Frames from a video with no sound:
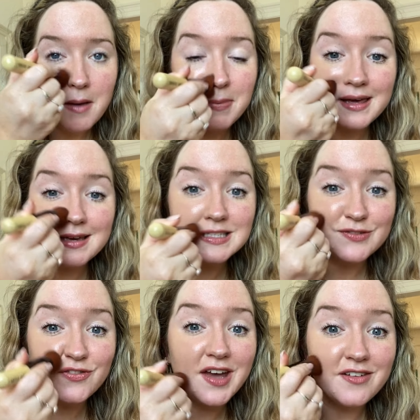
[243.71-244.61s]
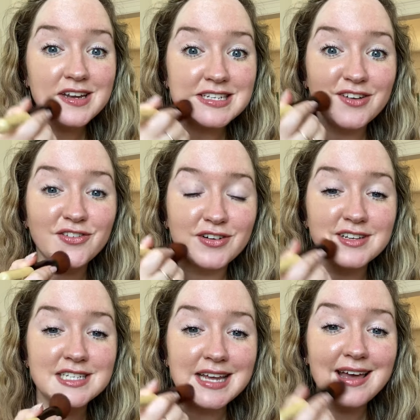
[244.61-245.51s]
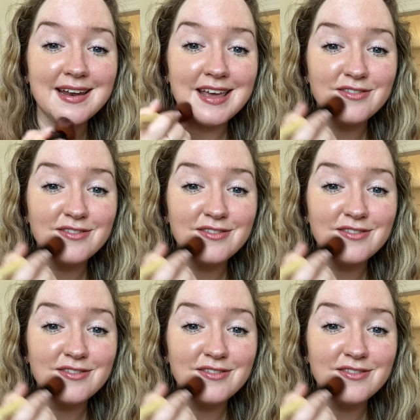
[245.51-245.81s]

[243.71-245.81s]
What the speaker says: but it is very different to any